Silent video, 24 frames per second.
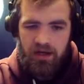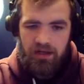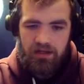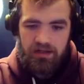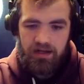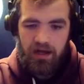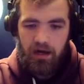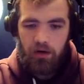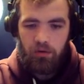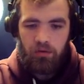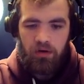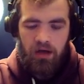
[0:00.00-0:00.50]

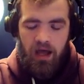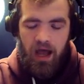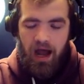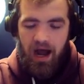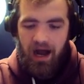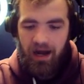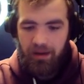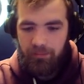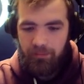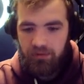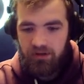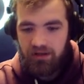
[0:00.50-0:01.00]
Now,
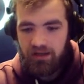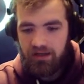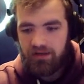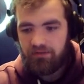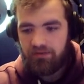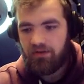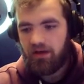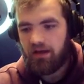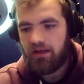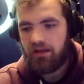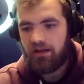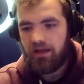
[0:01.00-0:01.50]
I
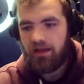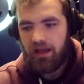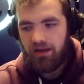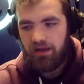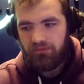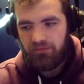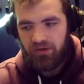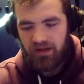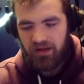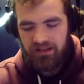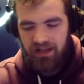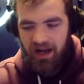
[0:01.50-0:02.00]
believe a
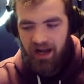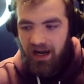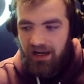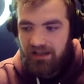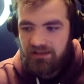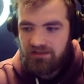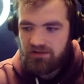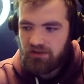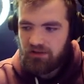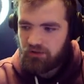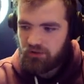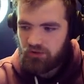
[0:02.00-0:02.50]

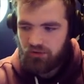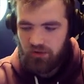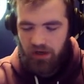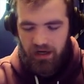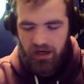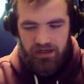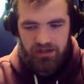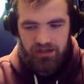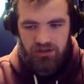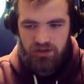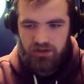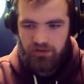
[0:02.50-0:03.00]
fantastic
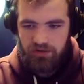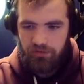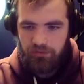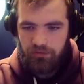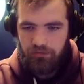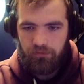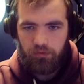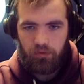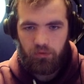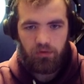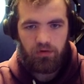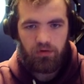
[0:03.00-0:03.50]
strategy
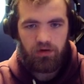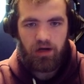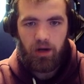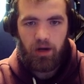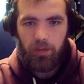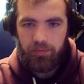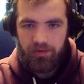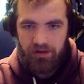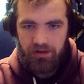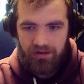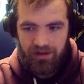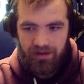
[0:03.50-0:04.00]
for a
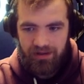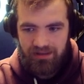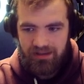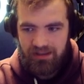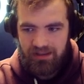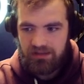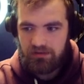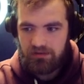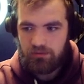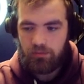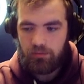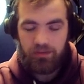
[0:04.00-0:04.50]
company like
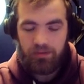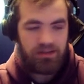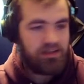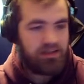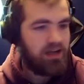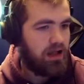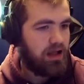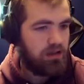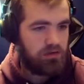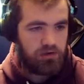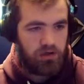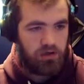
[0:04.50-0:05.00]
this would be
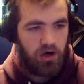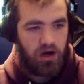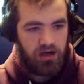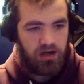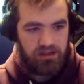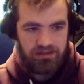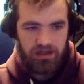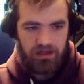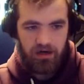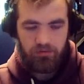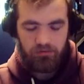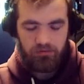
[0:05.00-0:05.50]
dollar
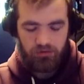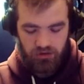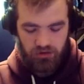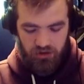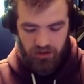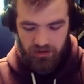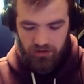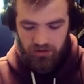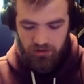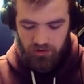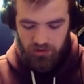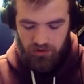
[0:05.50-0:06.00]
cost
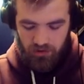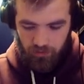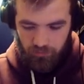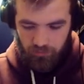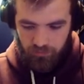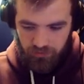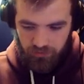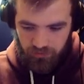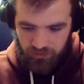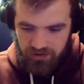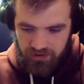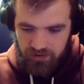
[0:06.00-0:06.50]
averaging. You know,
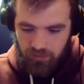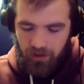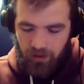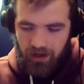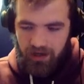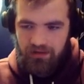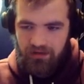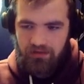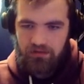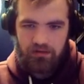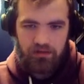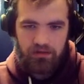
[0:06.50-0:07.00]
the reason why
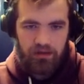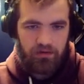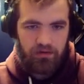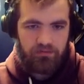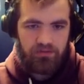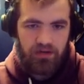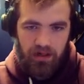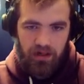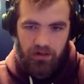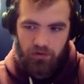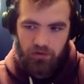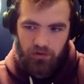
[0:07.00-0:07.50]
I love
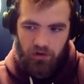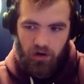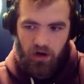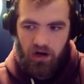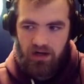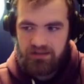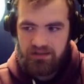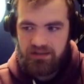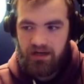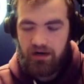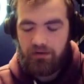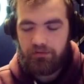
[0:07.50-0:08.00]
dollar
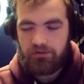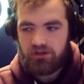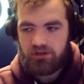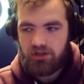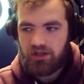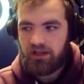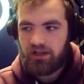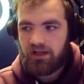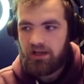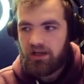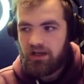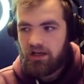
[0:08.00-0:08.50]
cost
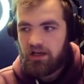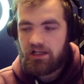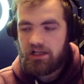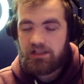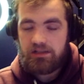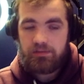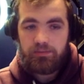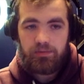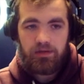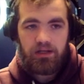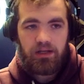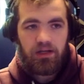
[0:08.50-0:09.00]
averaging
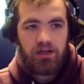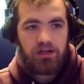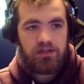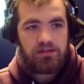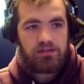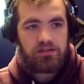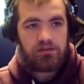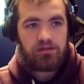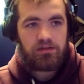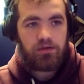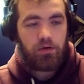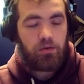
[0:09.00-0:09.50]
is
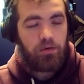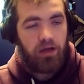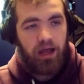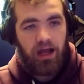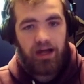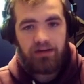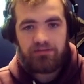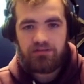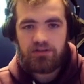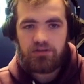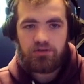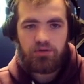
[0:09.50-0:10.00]
because you don't
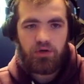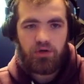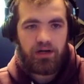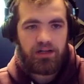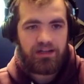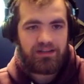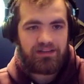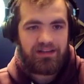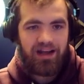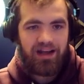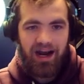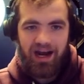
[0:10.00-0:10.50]
have to try
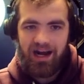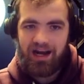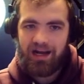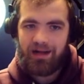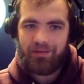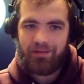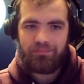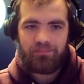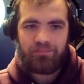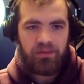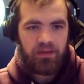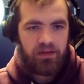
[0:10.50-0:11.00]
to
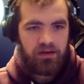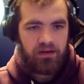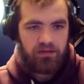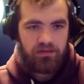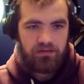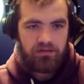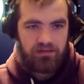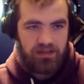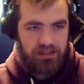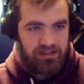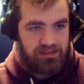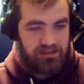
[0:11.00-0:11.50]
time
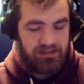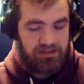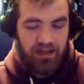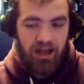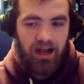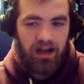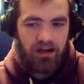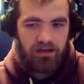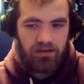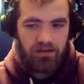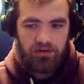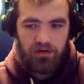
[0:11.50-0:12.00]
the stock.